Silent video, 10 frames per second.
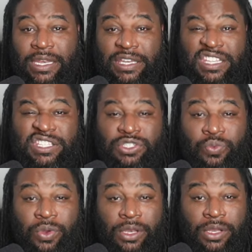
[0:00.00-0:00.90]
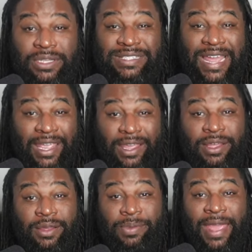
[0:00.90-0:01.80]
This is what looks like it
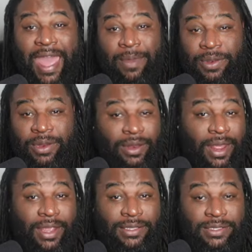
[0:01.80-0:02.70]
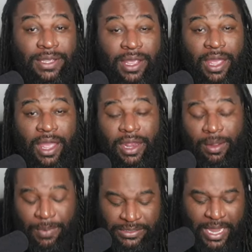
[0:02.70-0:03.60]
could be happening the next, and
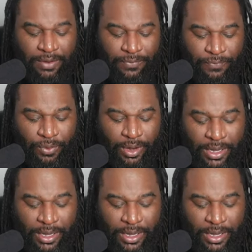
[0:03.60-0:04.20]
I'm excited for it.